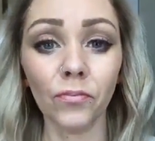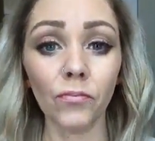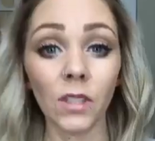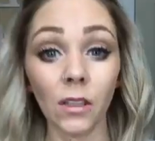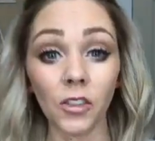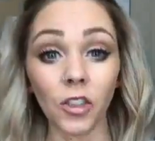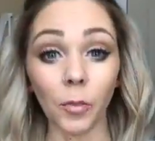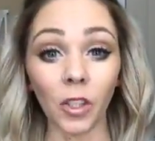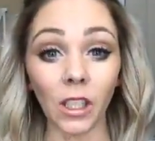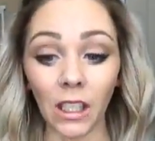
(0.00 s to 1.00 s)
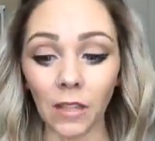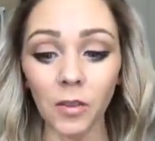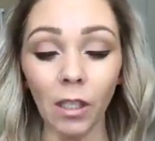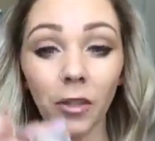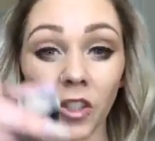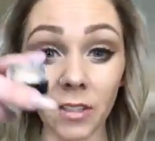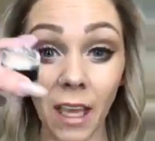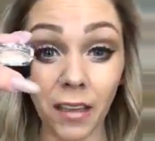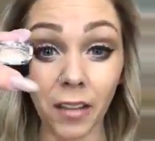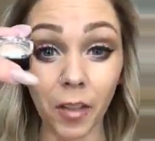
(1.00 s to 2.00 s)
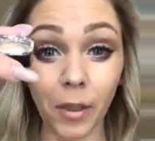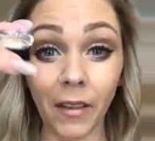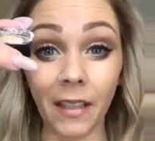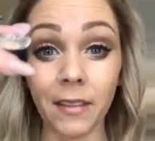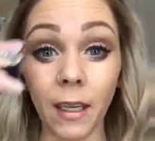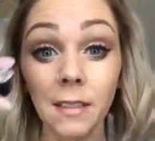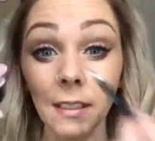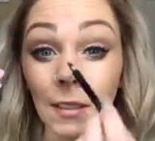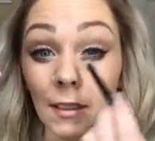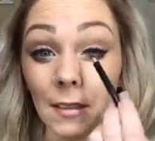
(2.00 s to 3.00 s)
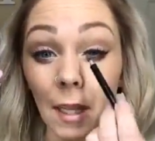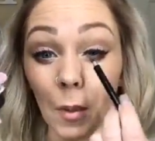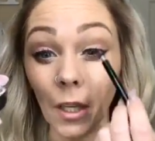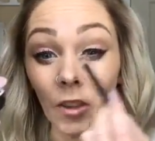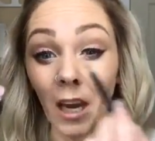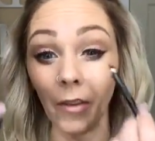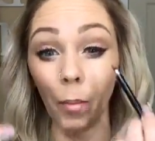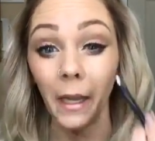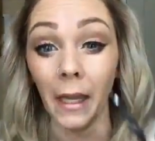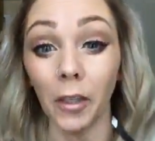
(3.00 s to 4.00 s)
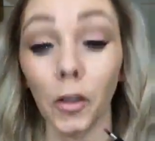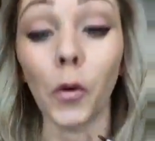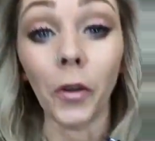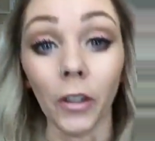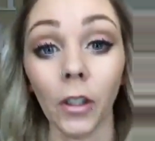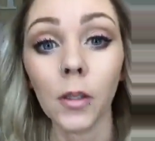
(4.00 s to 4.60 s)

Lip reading: See the shimmer it gives whenever you just add a little bit of that sexy? It's the same color I have on my inner corner.